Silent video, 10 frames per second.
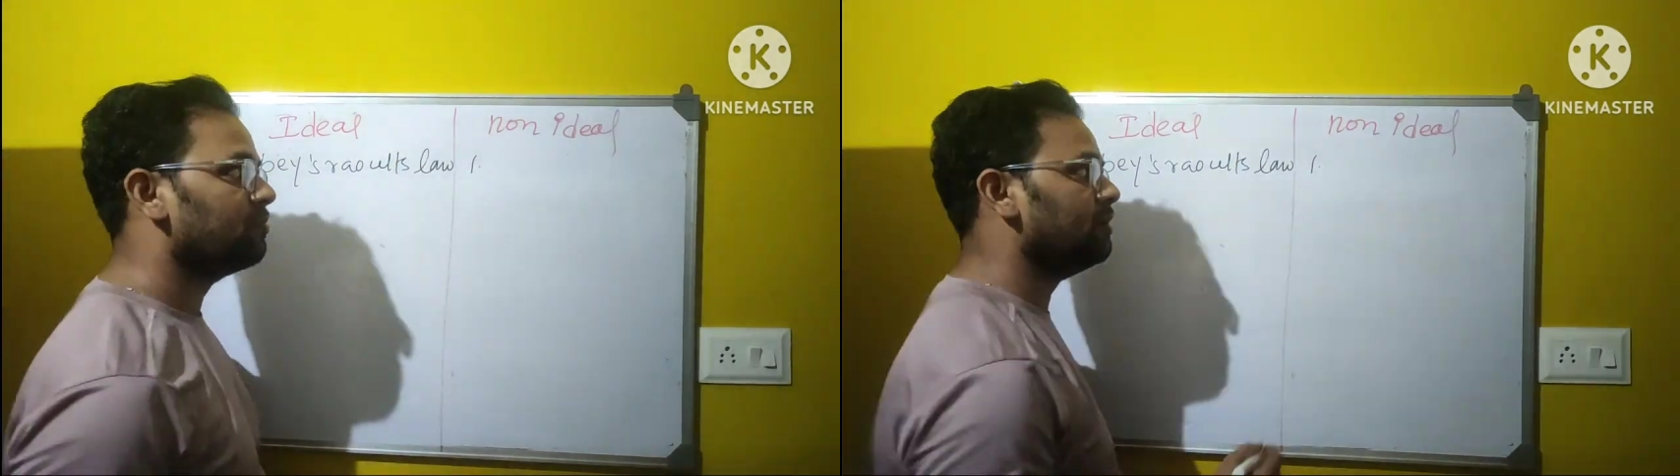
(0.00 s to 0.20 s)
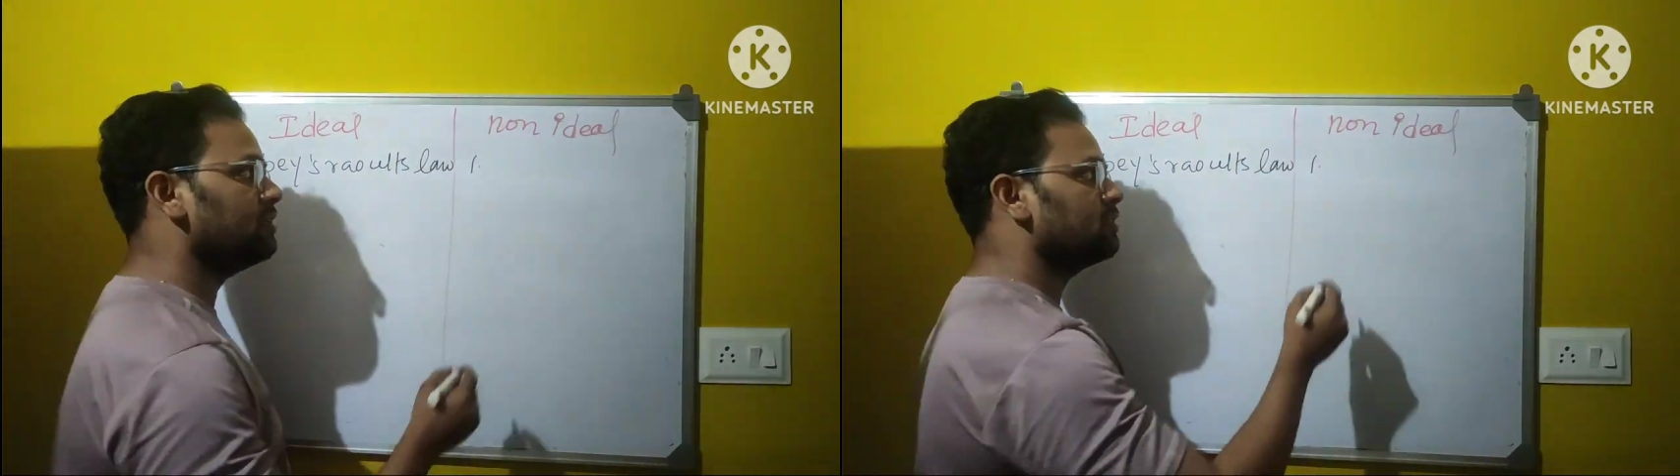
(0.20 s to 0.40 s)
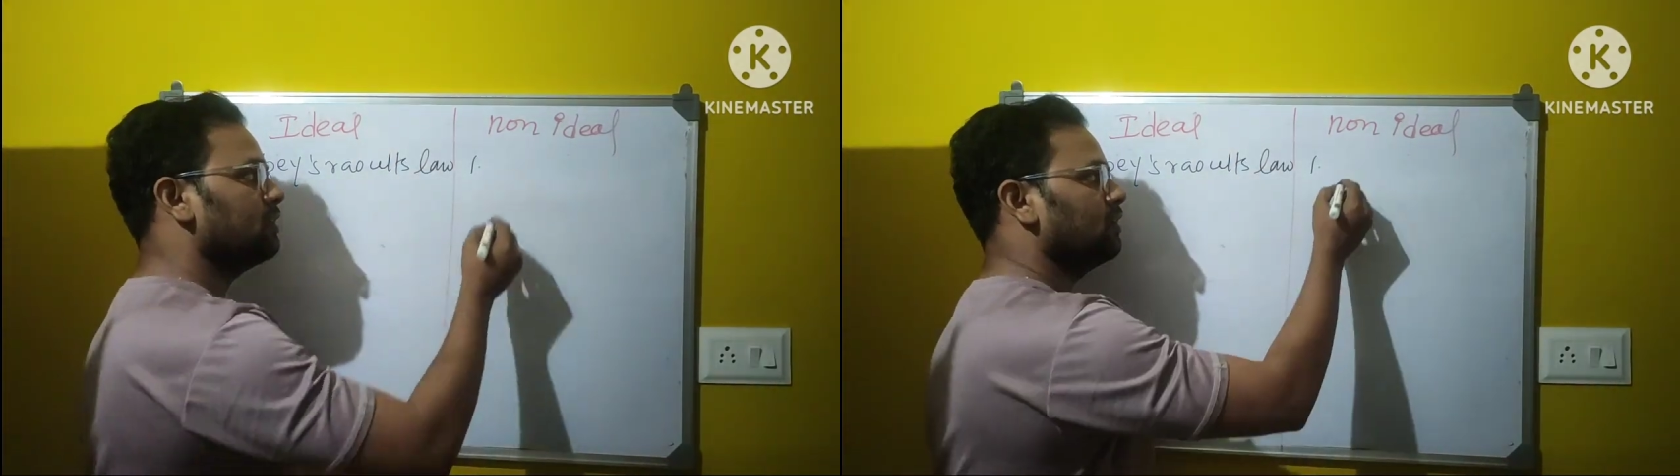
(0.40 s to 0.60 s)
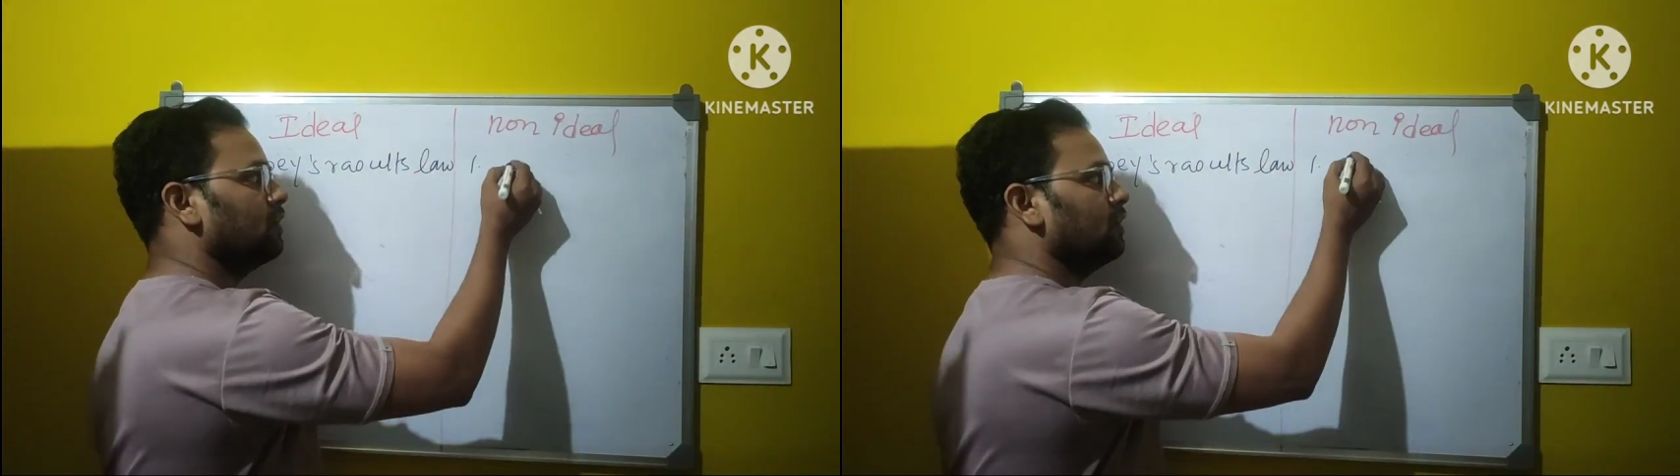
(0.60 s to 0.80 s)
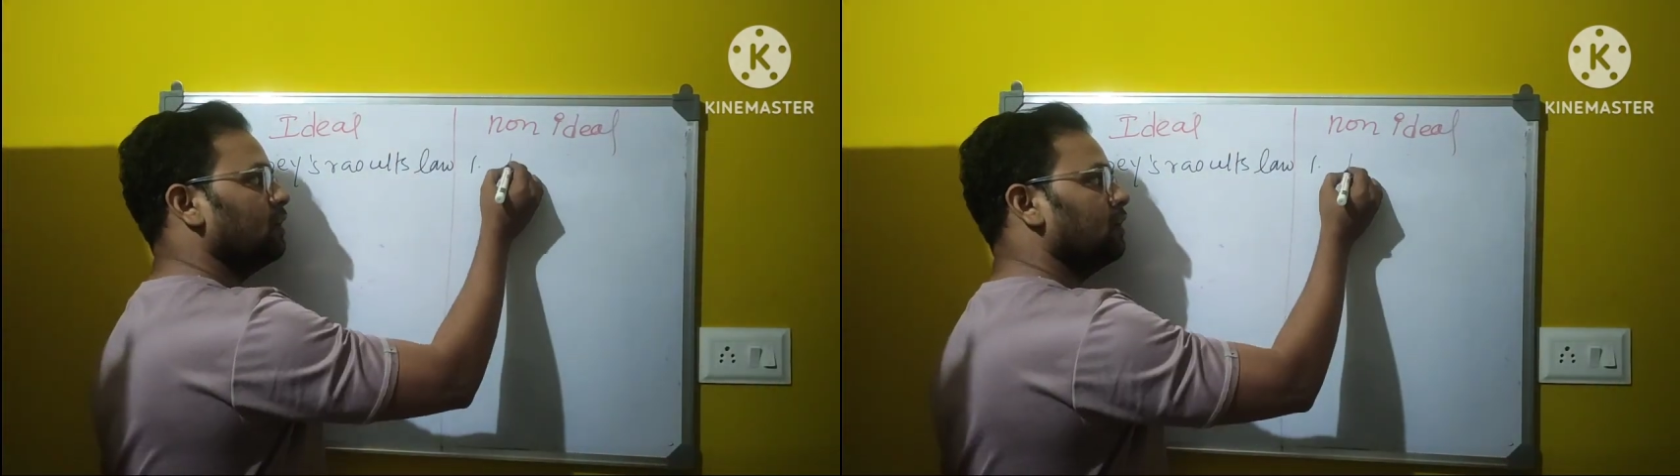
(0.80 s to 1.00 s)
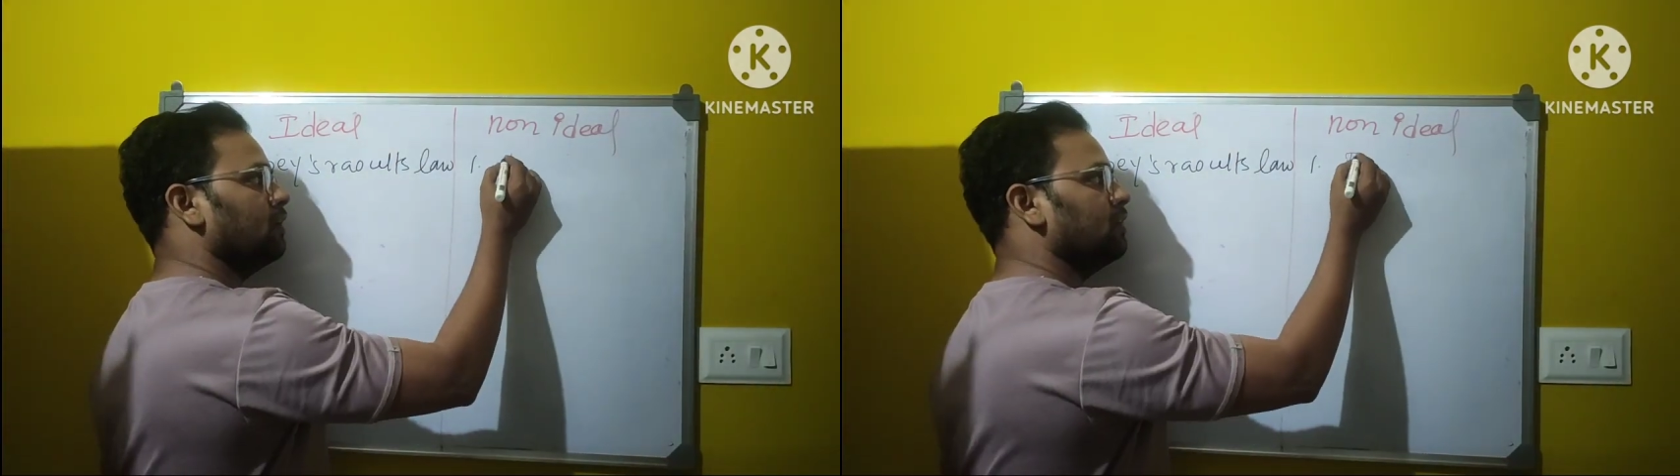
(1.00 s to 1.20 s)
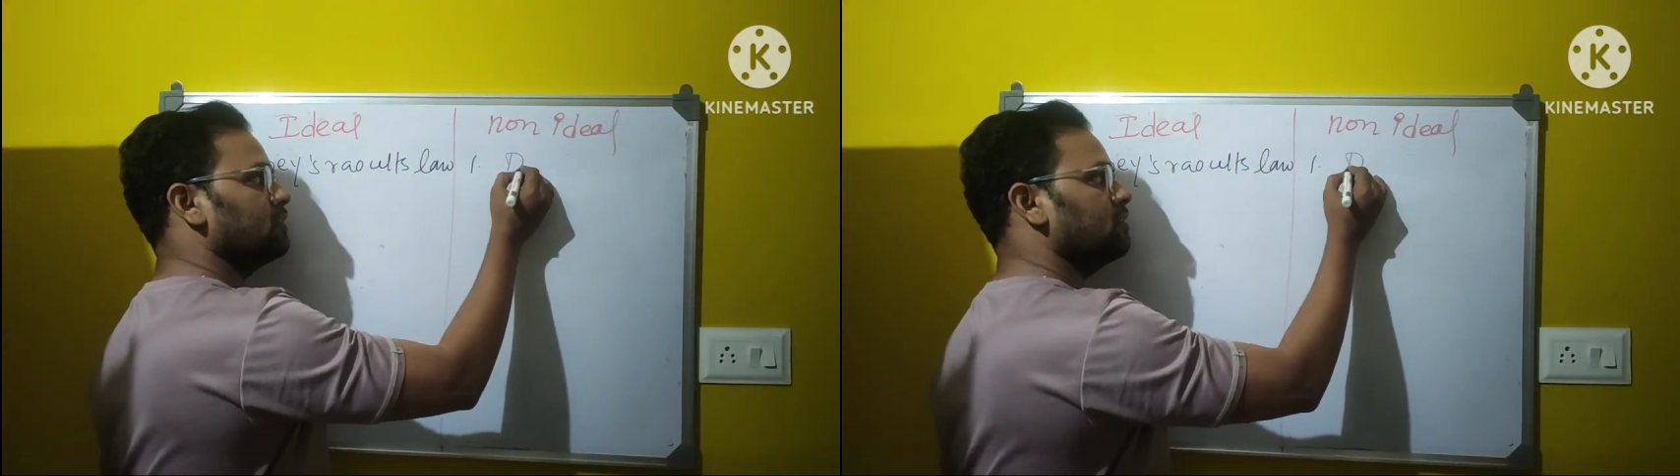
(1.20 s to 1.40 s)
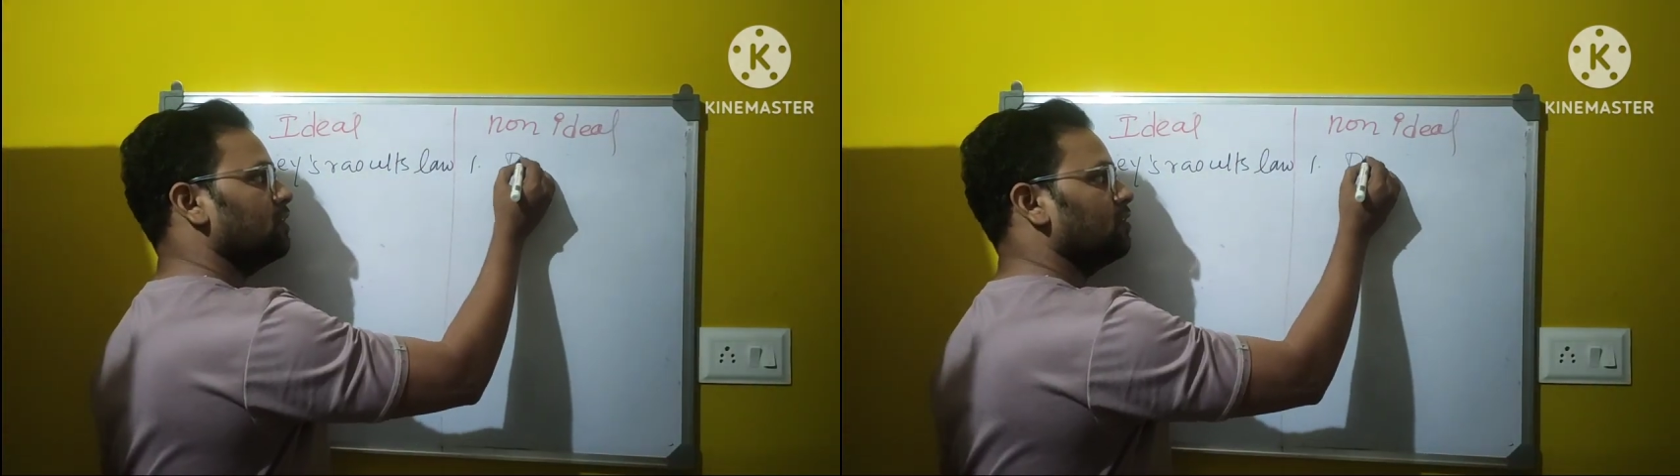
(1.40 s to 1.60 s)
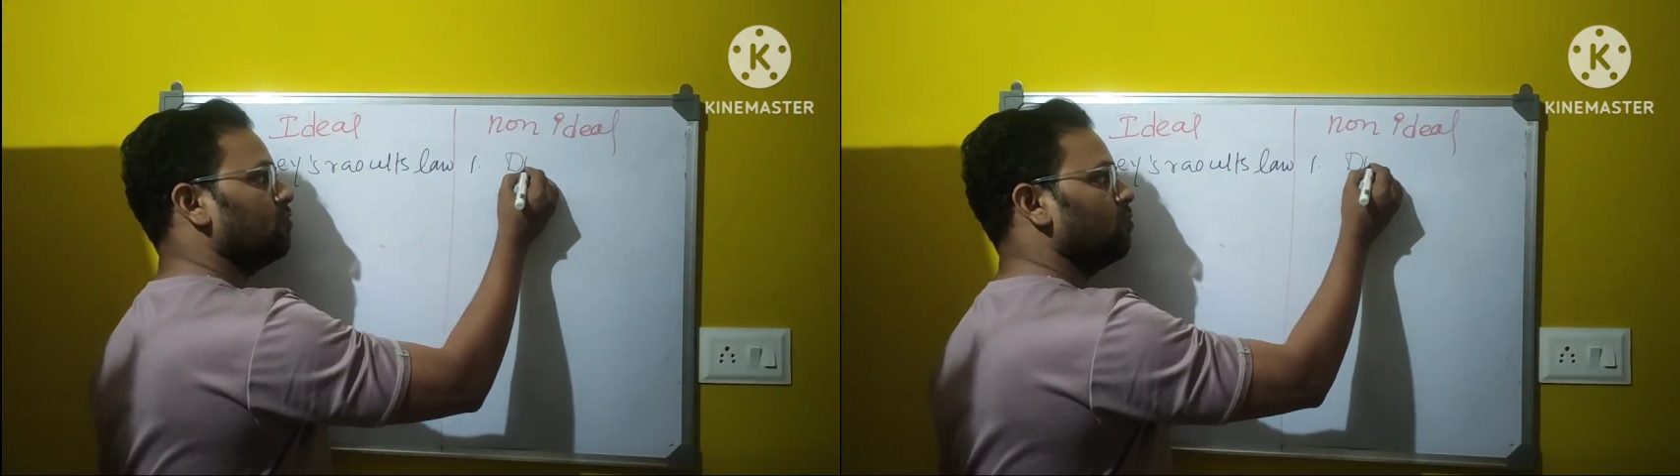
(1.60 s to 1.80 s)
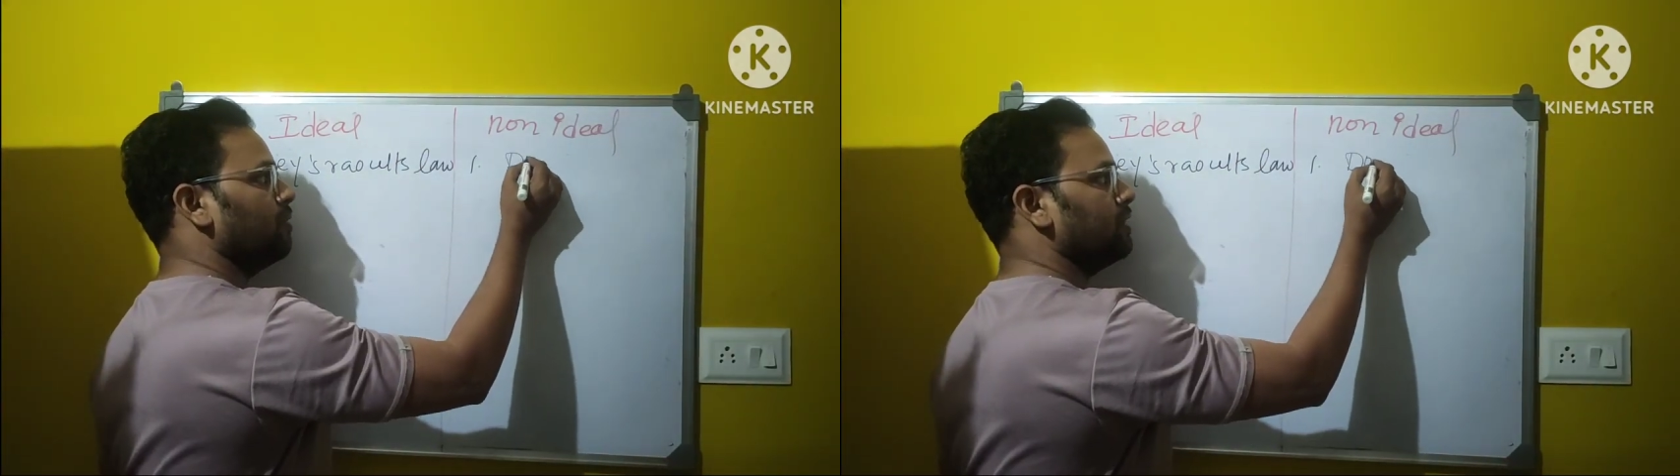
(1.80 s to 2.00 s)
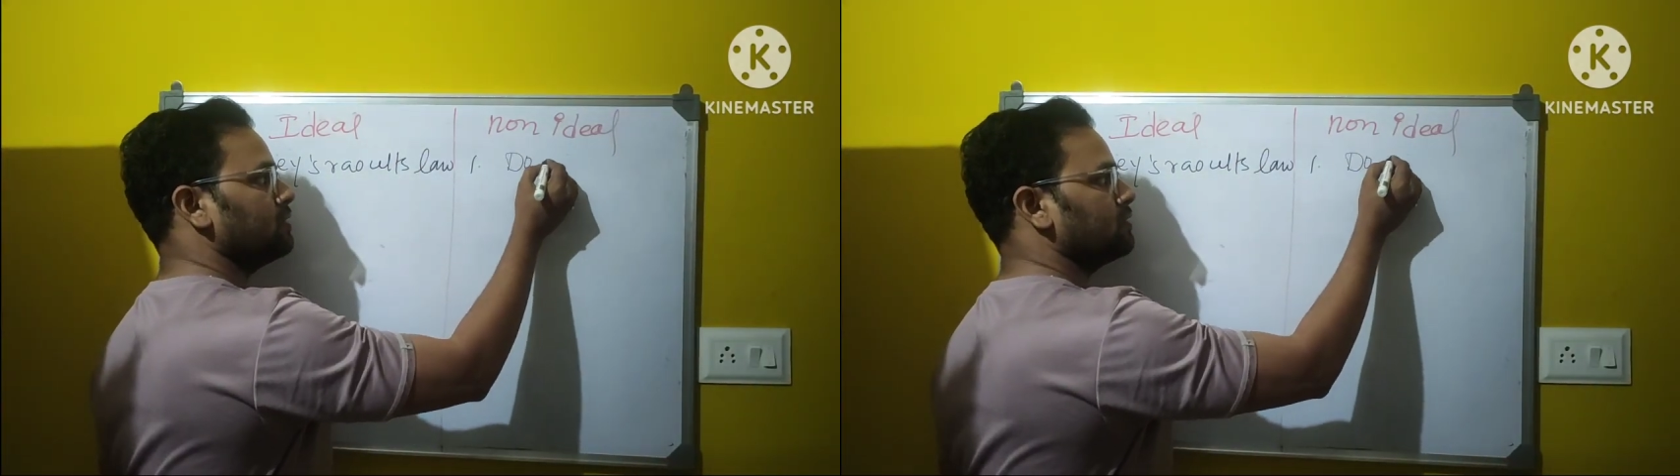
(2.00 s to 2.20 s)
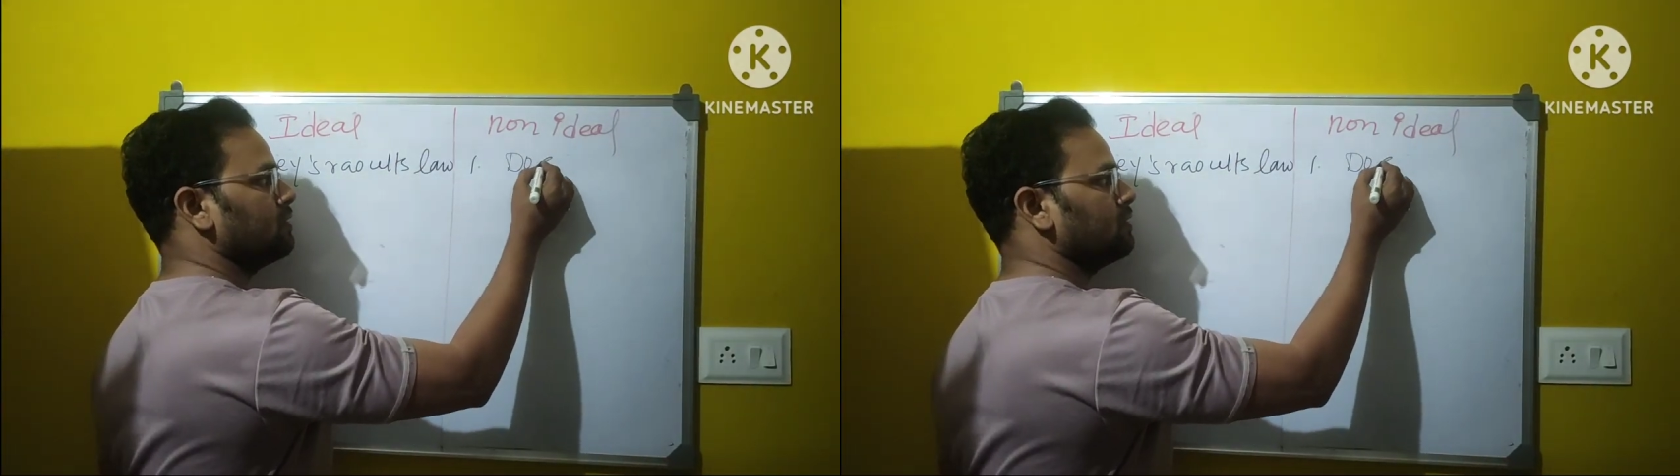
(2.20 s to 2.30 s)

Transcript: means does not obeys